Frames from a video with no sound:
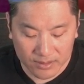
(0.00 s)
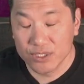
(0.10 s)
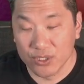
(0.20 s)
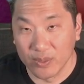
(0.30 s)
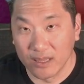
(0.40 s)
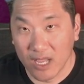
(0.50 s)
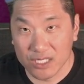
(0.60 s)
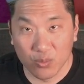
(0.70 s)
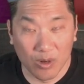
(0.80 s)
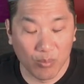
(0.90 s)
So we
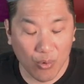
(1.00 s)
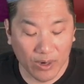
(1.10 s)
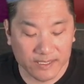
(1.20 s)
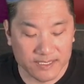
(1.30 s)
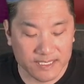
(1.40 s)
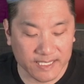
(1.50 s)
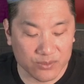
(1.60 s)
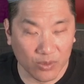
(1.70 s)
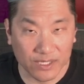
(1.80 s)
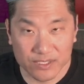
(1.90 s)
lost 1 point to seats
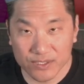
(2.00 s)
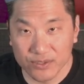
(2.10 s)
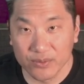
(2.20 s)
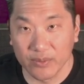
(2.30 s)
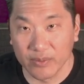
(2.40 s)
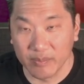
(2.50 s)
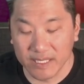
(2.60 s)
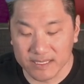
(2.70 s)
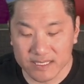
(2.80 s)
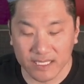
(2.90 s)
1 and 2, and we
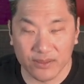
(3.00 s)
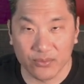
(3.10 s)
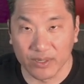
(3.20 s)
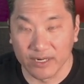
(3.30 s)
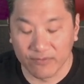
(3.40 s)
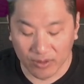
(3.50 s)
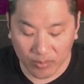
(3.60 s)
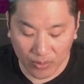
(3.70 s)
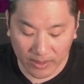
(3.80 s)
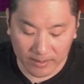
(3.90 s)
beat seat 3 for a
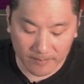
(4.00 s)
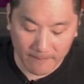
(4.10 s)
point.